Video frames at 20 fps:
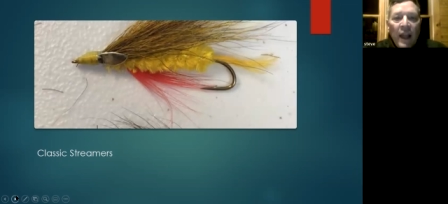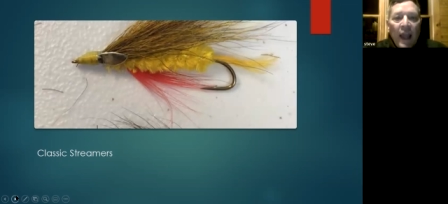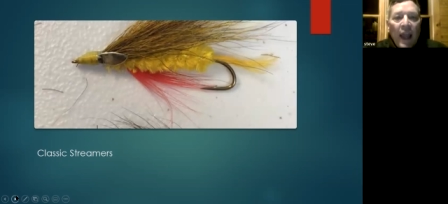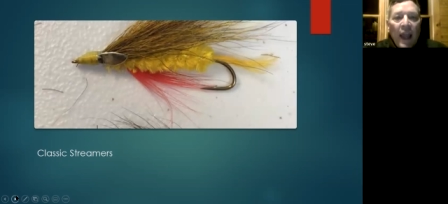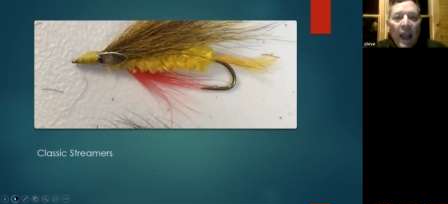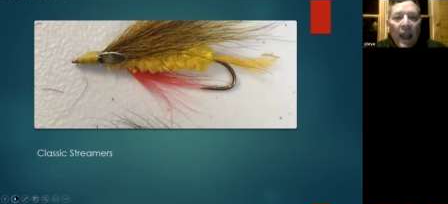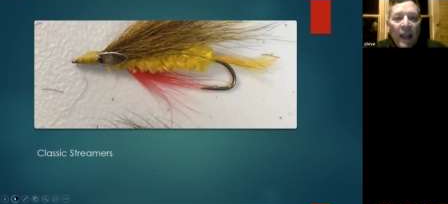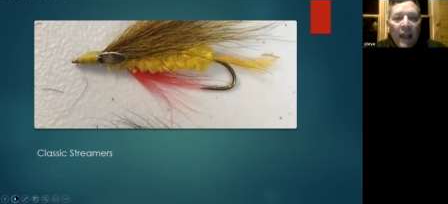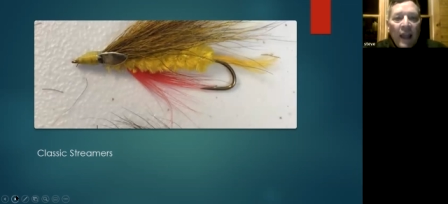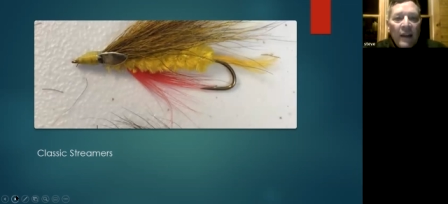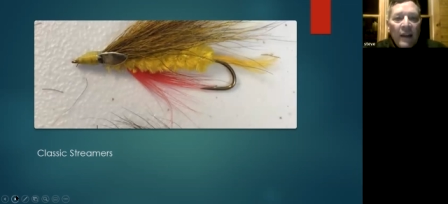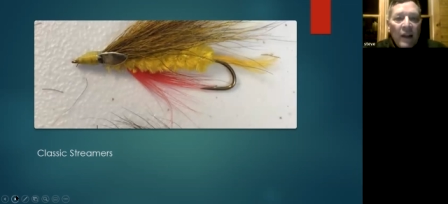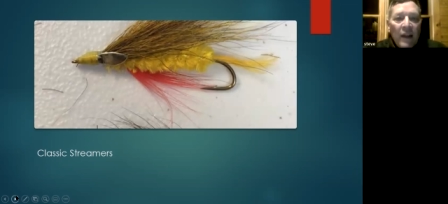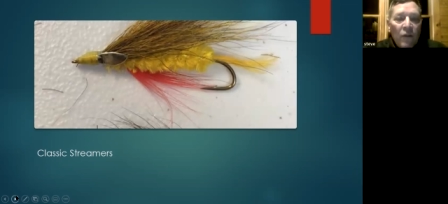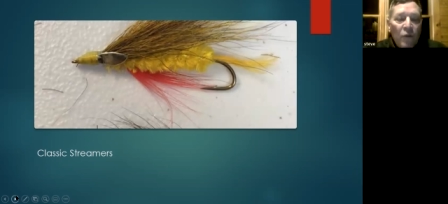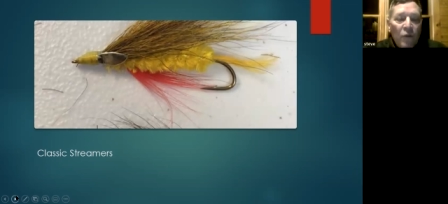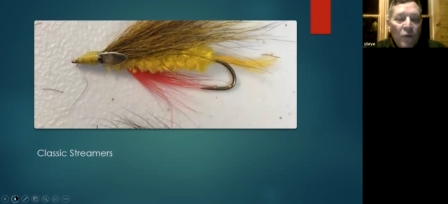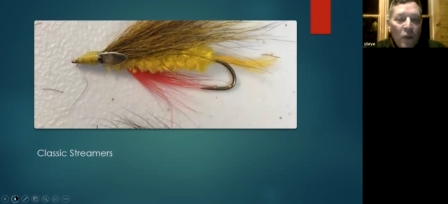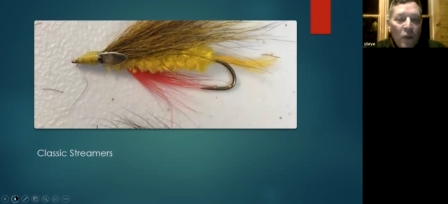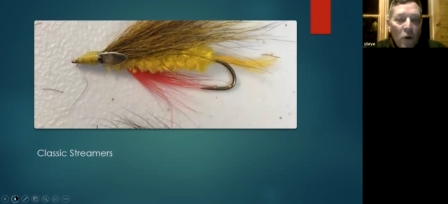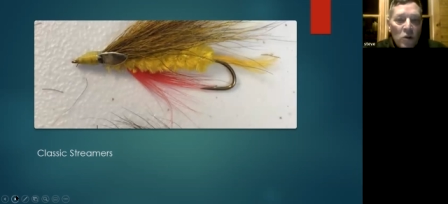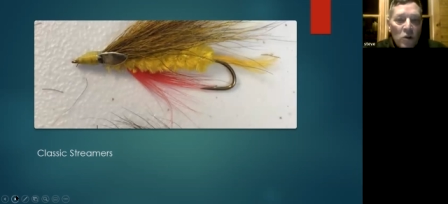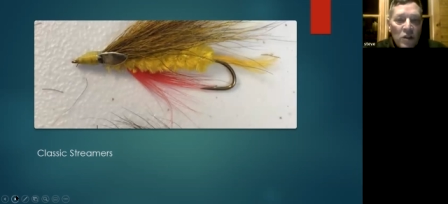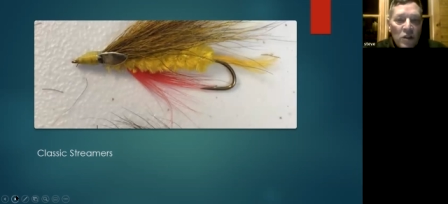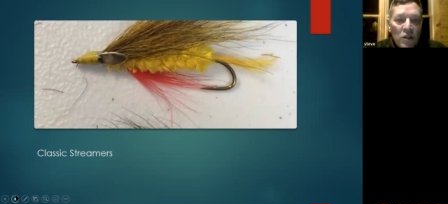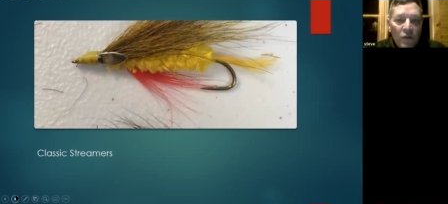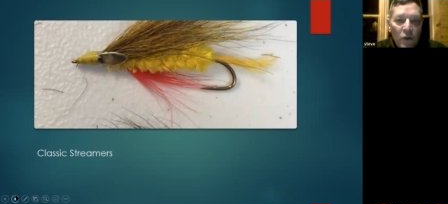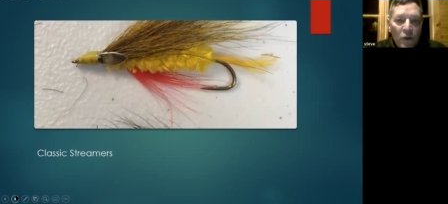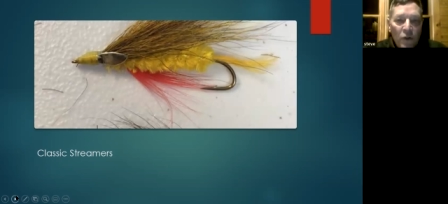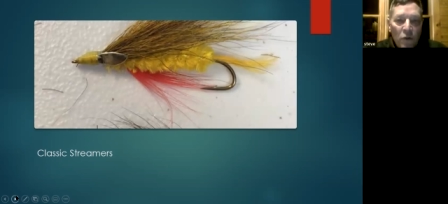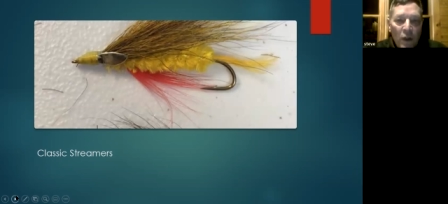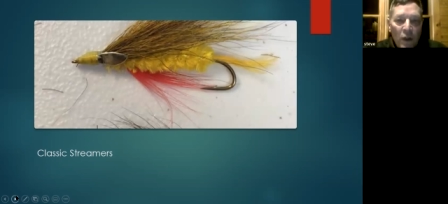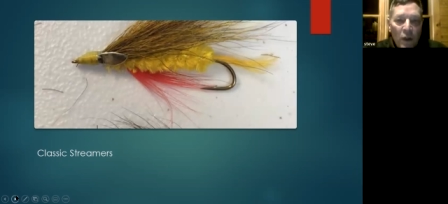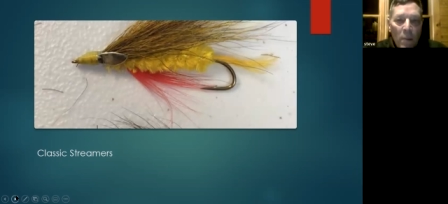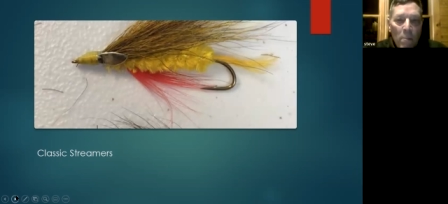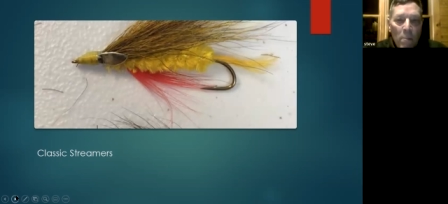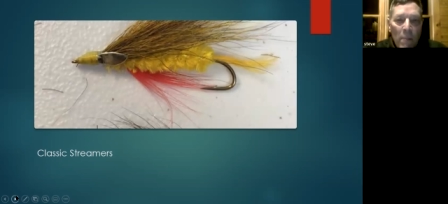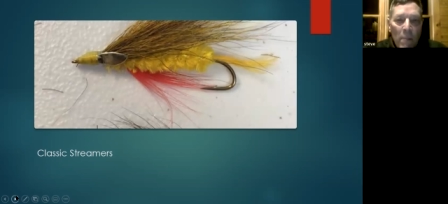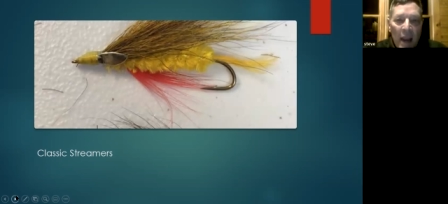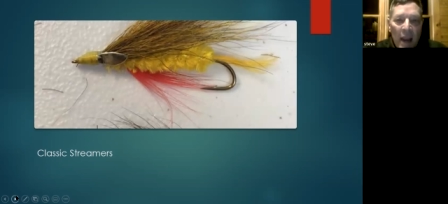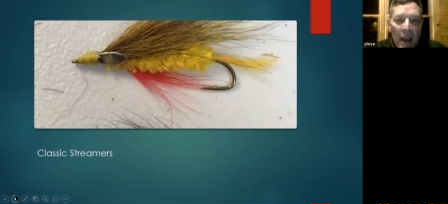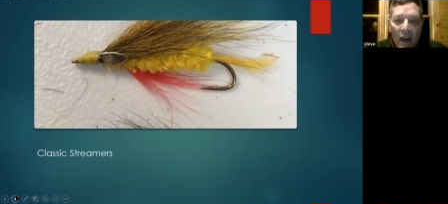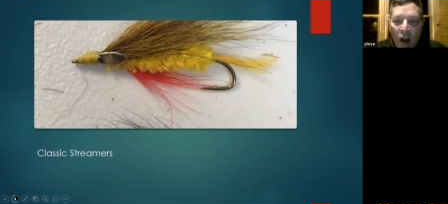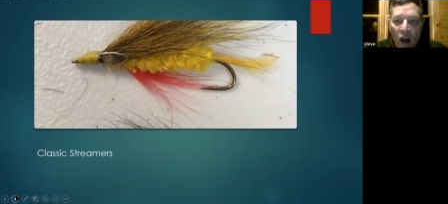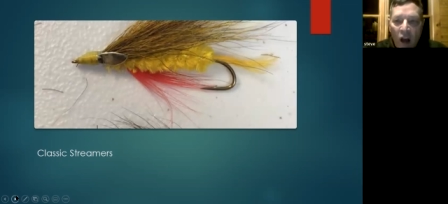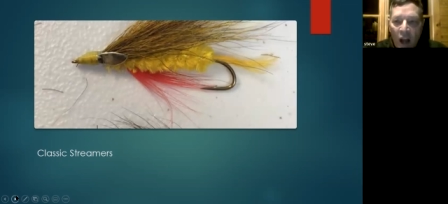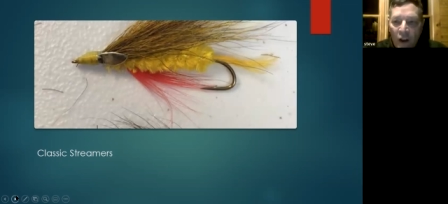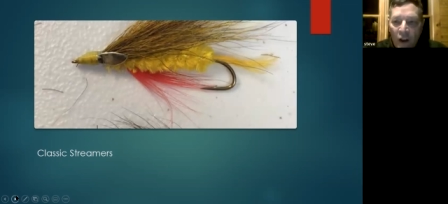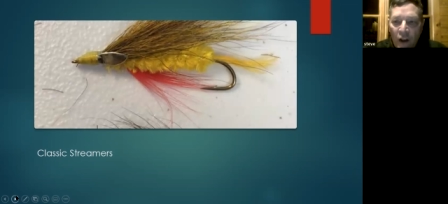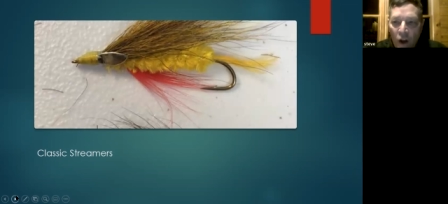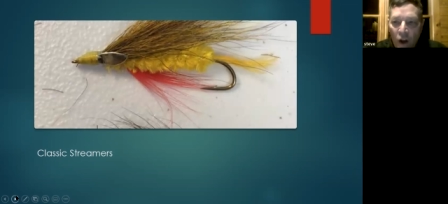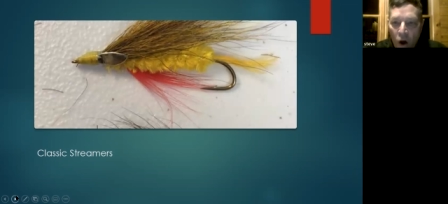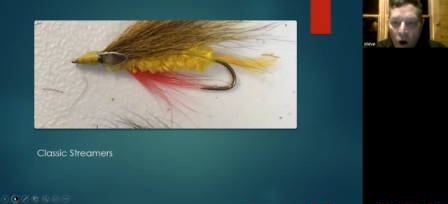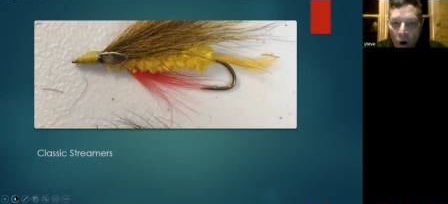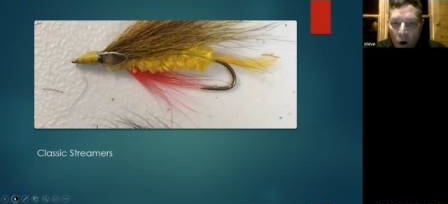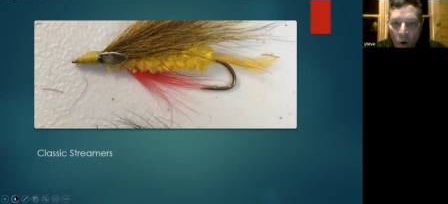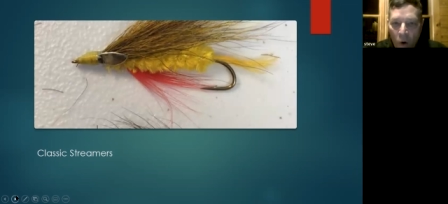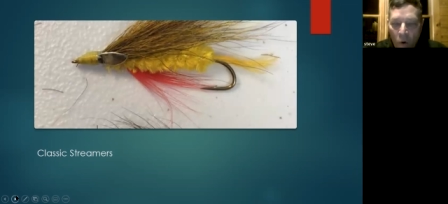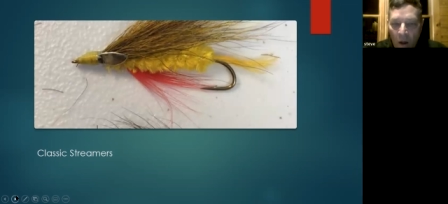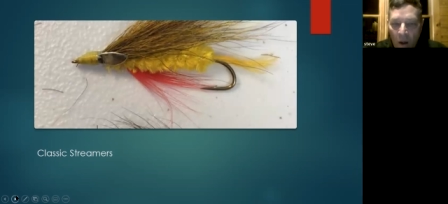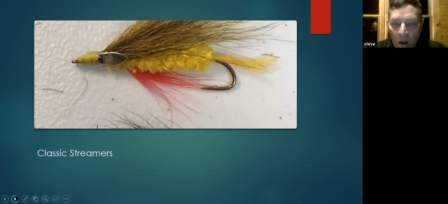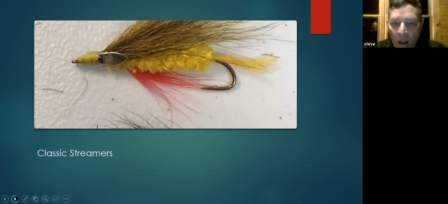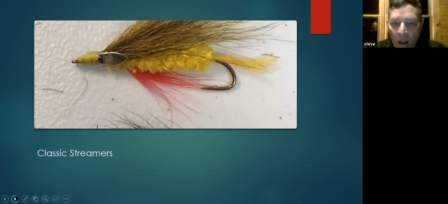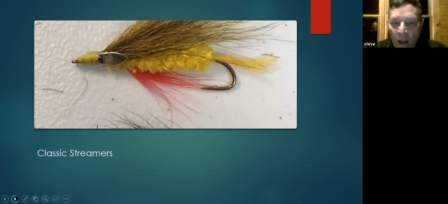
And uh, for those of you that may not know,